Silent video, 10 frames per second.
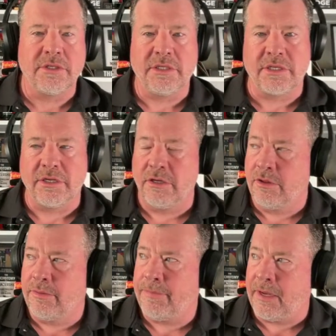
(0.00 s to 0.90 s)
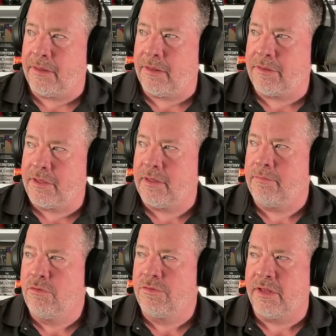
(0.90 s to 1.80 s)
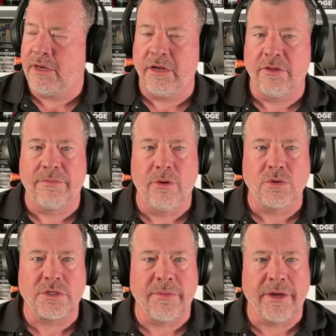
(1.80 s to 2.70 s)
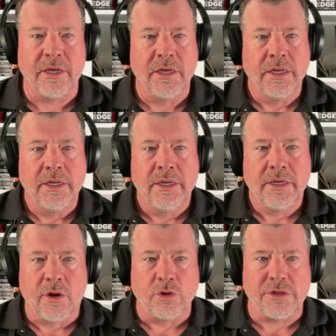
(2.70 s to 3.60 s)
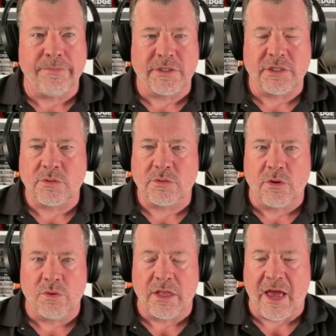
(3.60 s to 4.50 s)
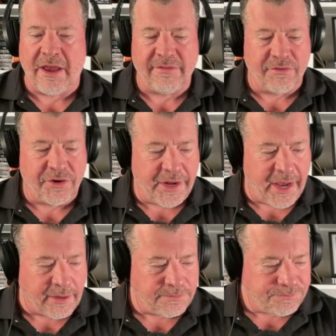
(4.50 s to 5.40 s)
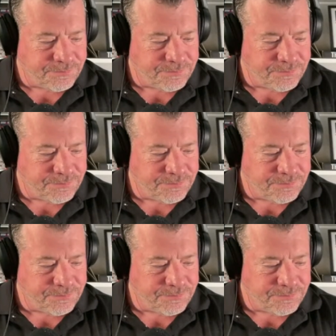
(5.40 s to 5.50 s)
He said, the thing that moved the needle the most in my coaching business was going live every day.